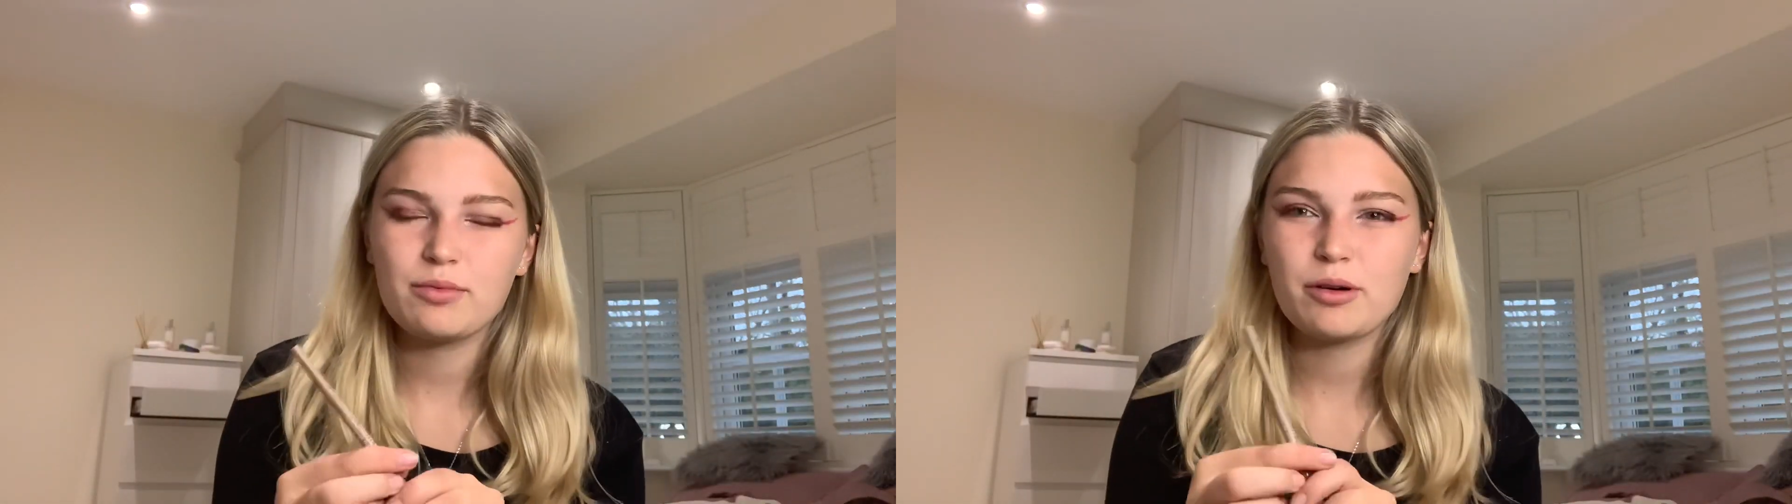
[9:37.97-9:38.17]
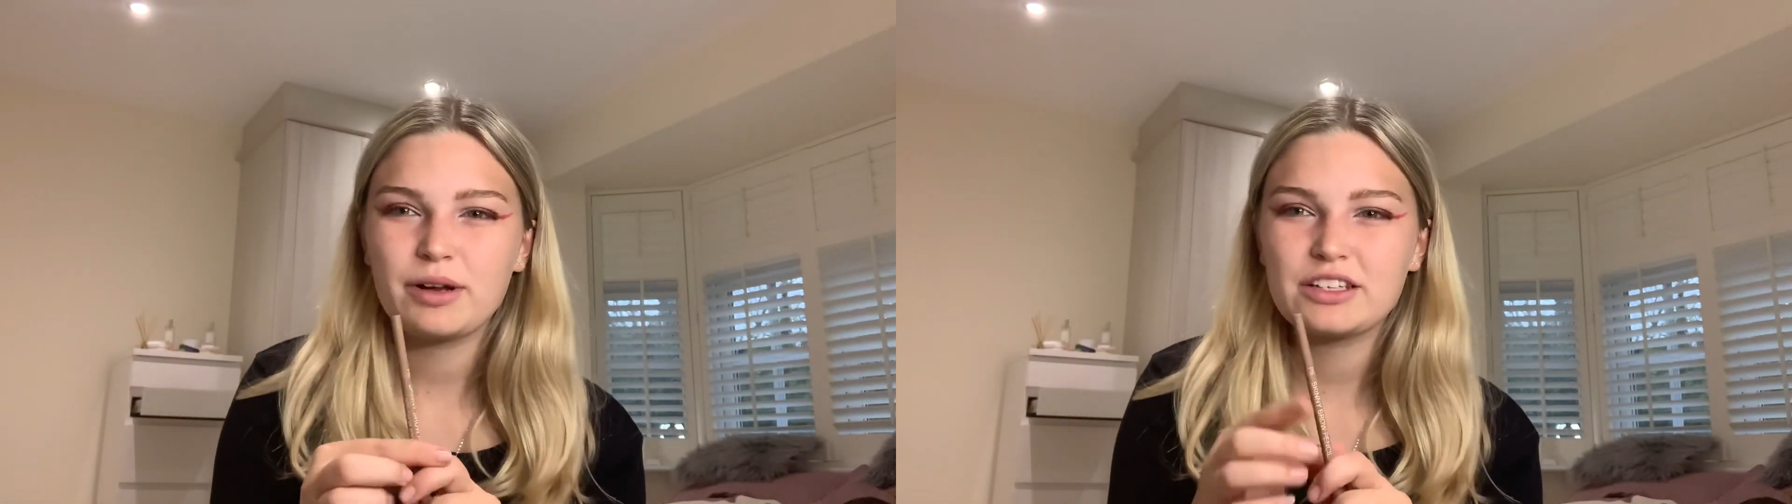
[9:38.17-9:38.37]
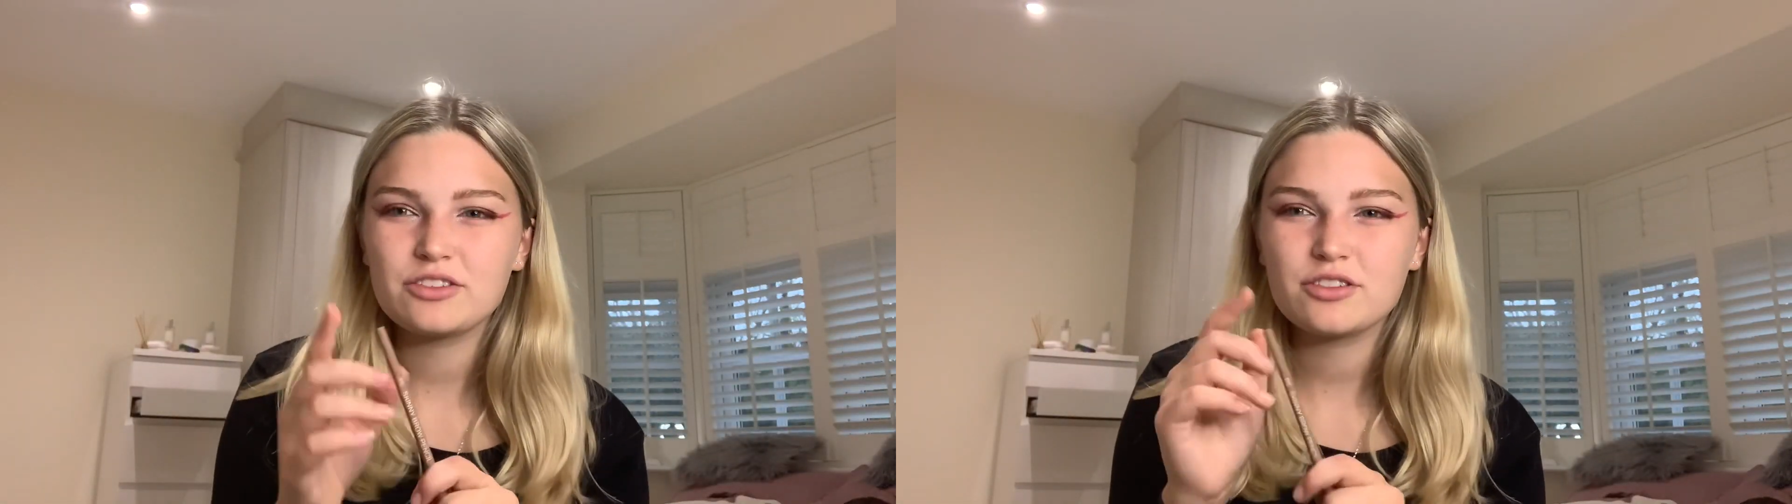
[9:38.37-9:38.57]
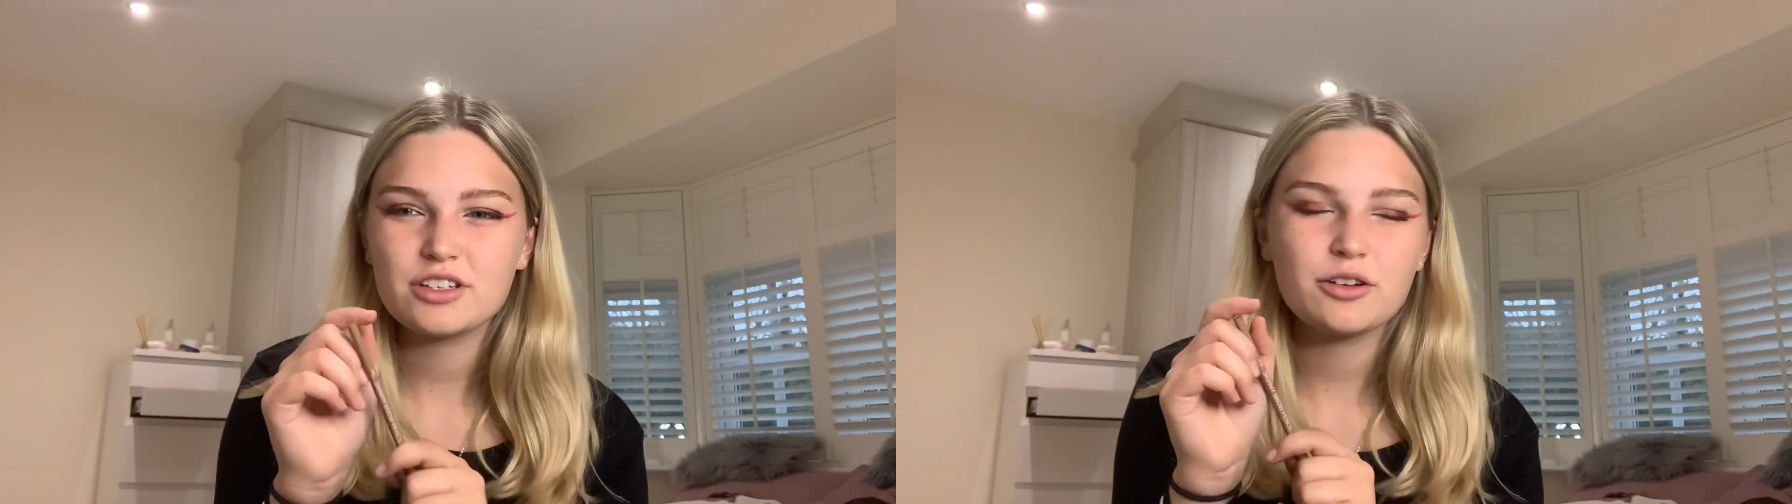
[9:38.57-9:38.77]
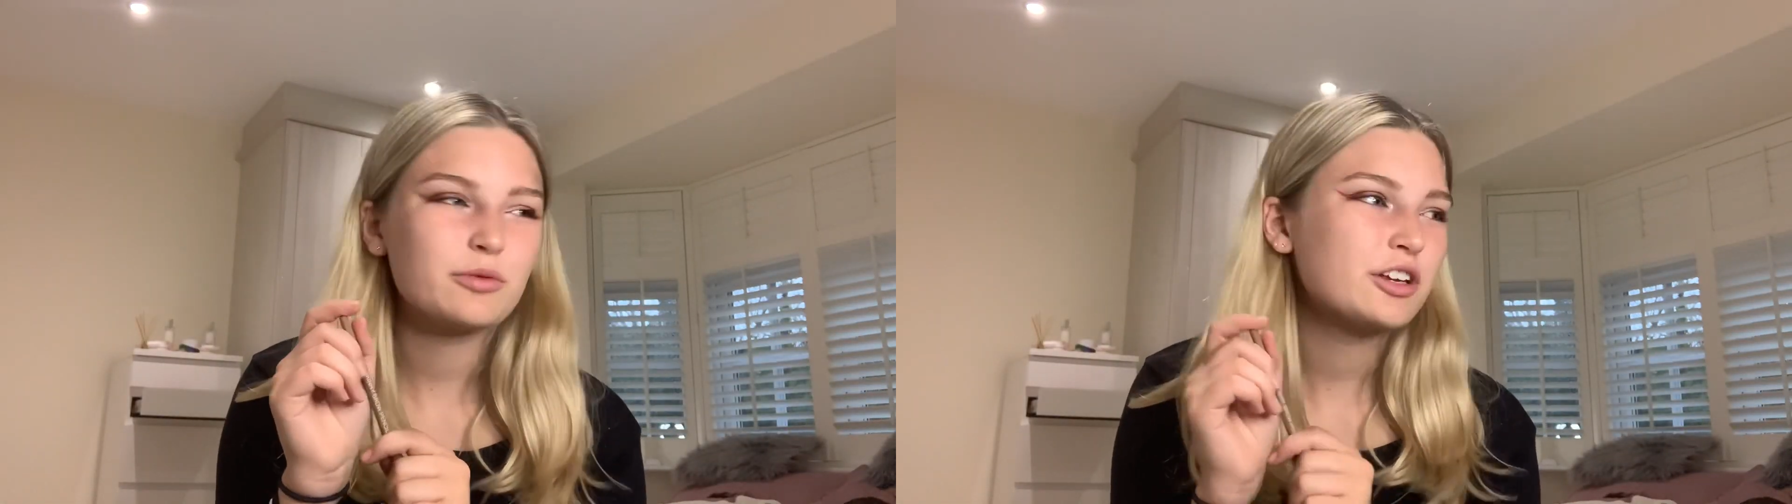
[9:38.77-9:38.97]
pencil because I
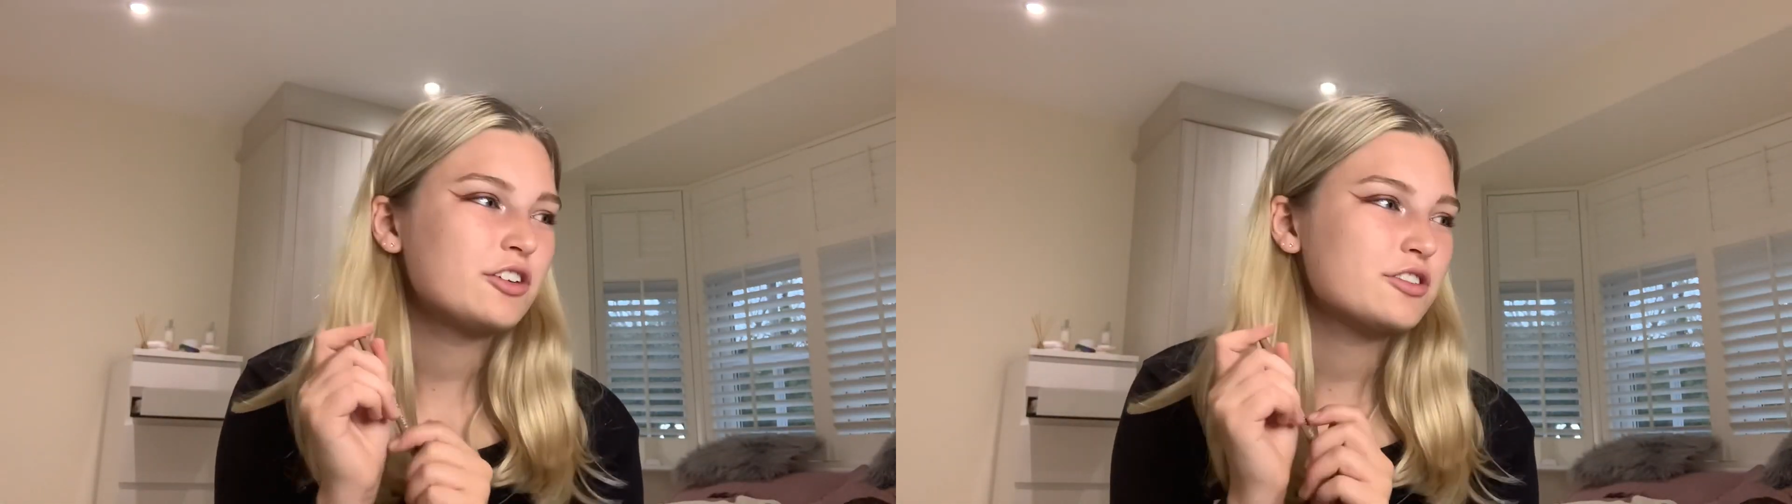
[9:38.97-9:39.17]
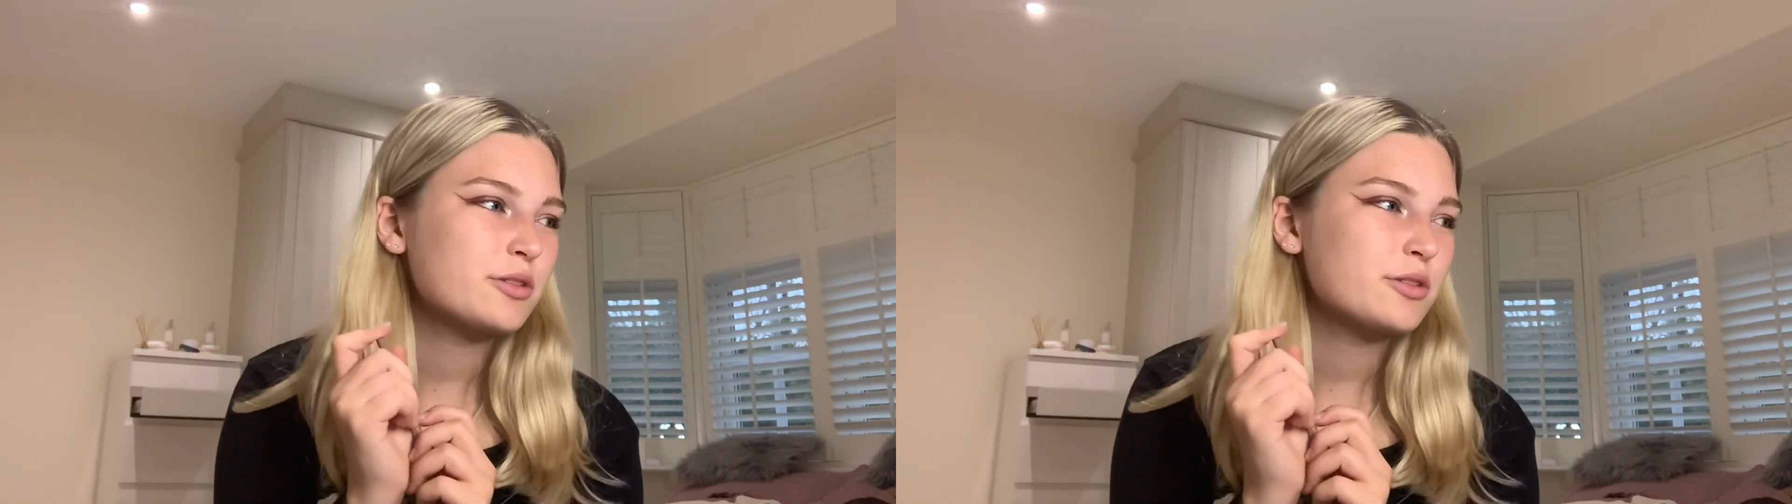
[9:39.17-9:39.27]
don't want to use the